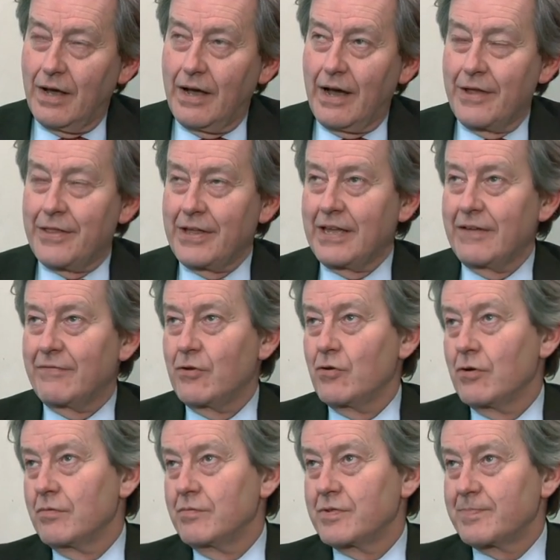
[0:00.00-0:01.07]
I think if
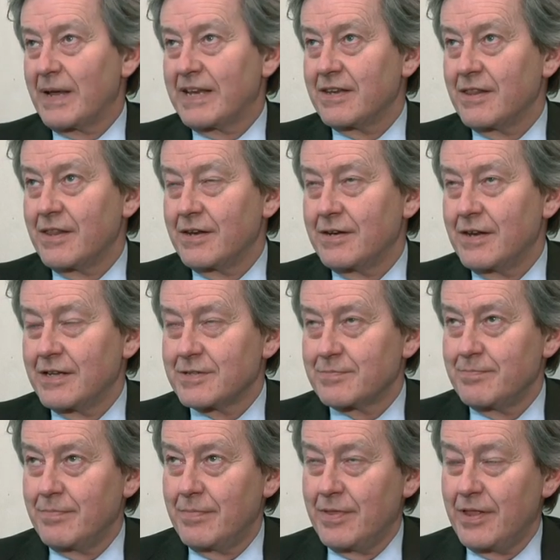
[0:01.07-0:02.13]
you spend
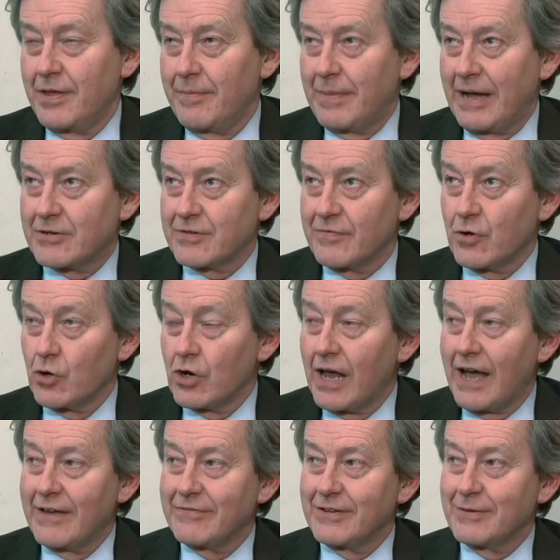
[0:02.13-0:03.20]
the amount of your
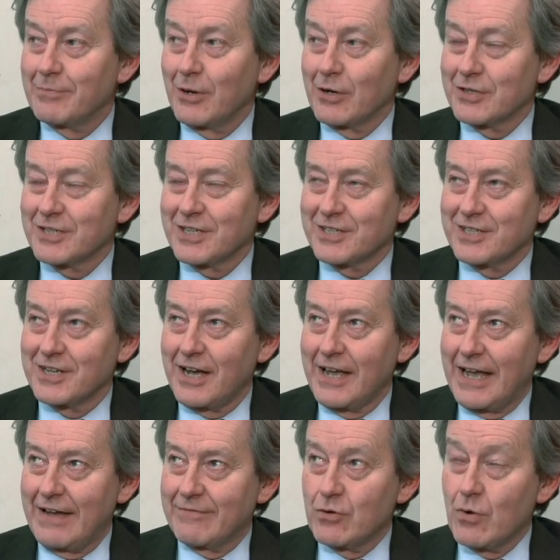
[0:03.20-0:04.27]
life in politics that I
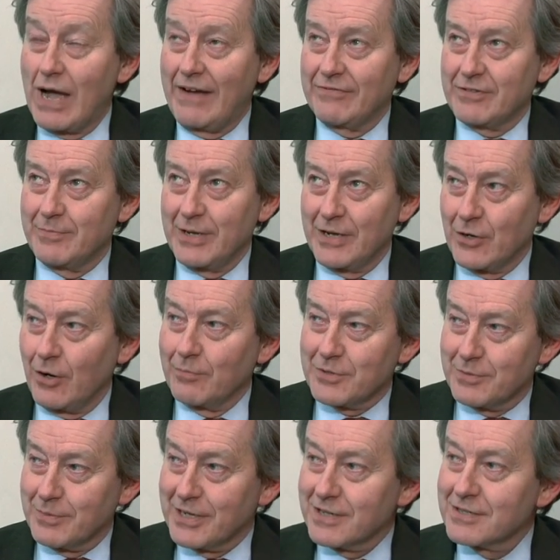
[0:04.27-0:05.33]
have, you have to be an
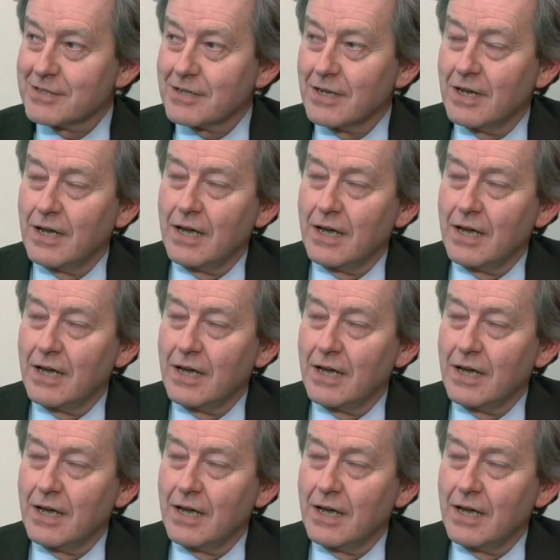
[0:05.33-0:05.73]
optimist.